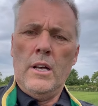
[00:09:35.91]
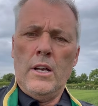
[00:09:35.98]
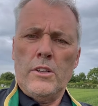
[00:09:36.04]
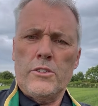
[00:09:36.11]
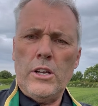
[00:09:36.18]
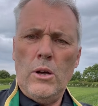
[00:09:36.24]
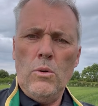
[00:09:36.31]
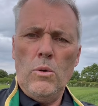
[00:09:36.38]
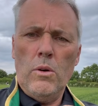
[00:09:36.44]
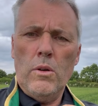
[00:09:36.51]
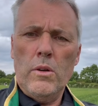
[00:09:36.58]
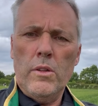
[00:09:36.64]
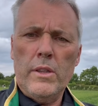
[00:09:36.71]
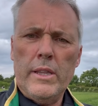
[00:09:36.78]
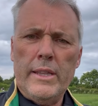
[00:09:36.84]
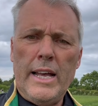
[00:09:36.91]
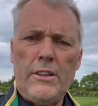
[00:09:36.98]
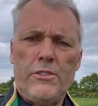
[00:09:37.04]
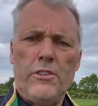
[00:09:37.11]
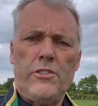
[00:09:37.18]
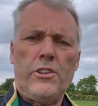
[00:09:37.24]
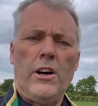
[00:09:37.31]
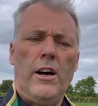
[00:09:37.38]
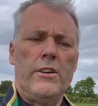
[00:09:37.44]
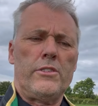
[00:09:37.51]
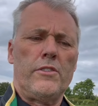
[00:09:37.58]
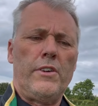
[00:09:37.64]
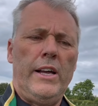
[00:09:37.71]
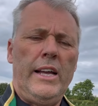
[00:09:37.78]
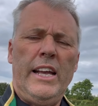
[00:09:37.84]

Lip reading: So that's the size of it.